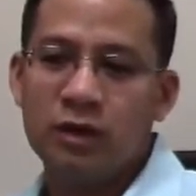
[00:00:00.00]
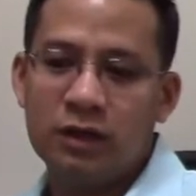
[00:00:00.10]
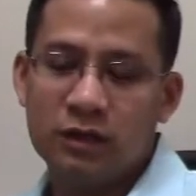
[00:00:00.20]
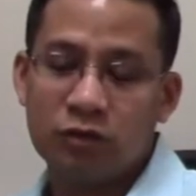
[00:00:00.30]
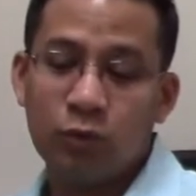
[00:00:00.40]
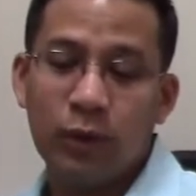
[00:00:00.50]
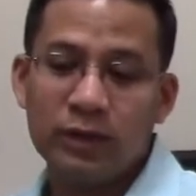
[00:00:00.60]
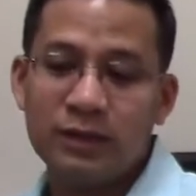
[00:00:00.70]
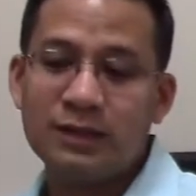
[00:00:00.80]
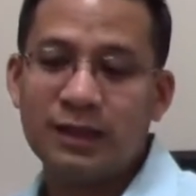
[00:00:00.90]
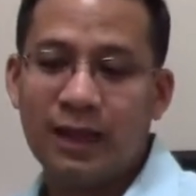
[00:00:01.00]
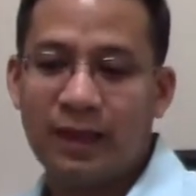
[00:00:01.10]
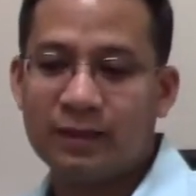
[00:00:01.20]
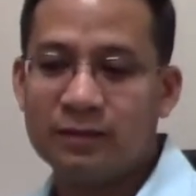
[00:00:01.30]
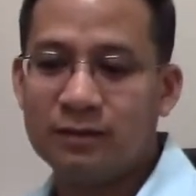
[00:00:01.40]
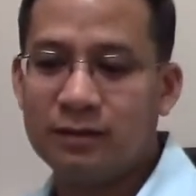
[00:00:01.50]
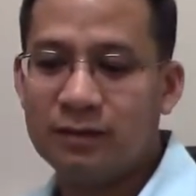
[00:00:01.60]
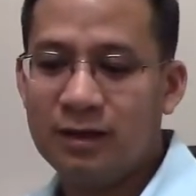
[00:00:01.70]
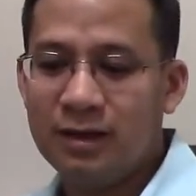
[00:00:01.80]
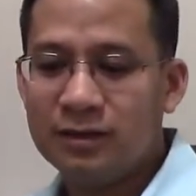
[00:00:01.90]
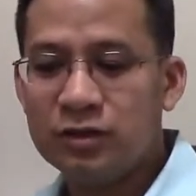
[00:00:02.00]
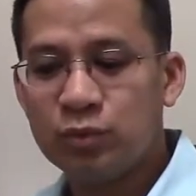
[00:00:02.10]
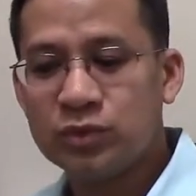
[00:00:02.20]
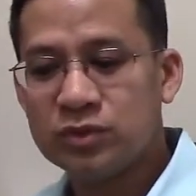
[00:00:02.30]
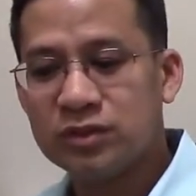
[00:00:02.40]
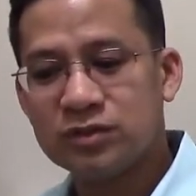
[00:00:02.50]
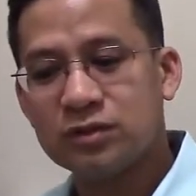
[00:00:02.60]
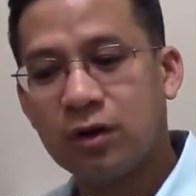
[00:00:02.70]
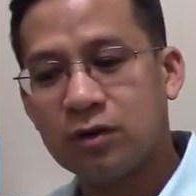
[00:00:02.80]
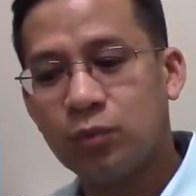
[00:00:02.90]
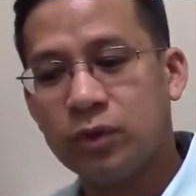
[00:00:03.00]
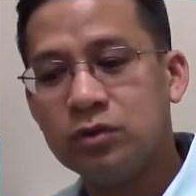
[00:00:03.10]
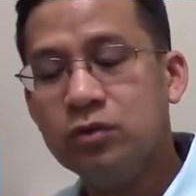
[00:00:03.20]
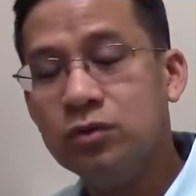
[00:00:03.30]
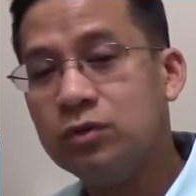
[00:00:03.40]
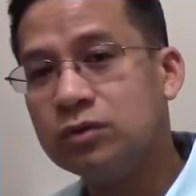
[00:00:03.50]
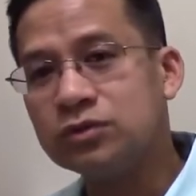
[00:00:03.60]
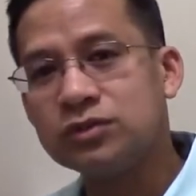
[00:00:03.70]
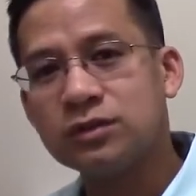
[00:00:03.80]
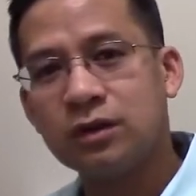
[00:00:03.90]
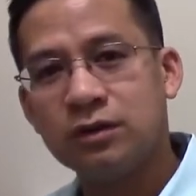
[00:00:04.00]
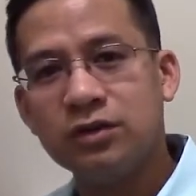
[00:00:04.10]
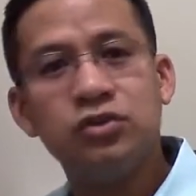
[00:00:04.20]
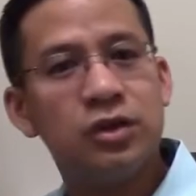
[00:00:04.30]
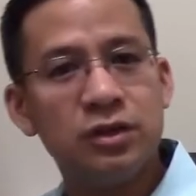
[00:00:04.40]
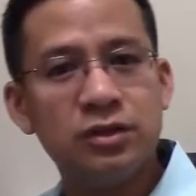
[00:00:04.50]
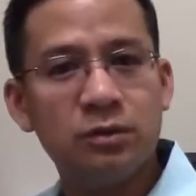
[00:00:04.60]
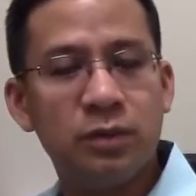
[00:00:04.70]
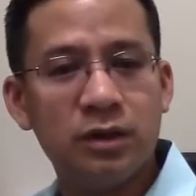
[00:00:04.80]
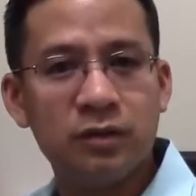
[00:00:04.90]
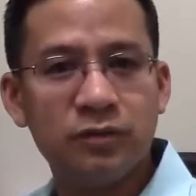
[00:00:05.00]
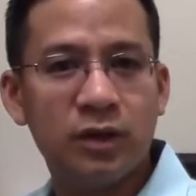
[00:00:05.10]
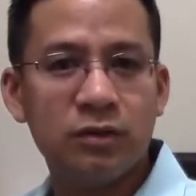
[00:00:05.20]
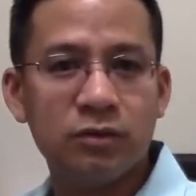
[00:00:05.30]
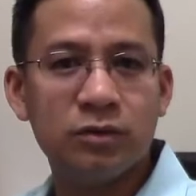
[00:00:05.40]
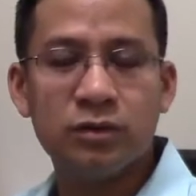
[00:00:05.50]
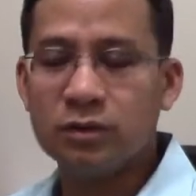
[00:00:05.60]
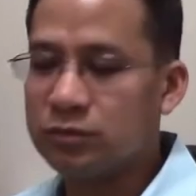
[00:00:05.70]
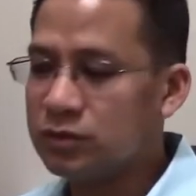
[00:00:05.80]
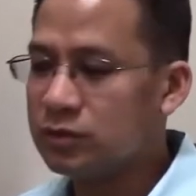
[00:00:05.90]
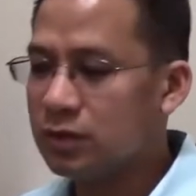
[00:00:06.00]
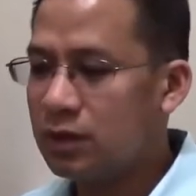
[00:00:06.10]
In 2010, this was the start when Google started changing many of the algorithms.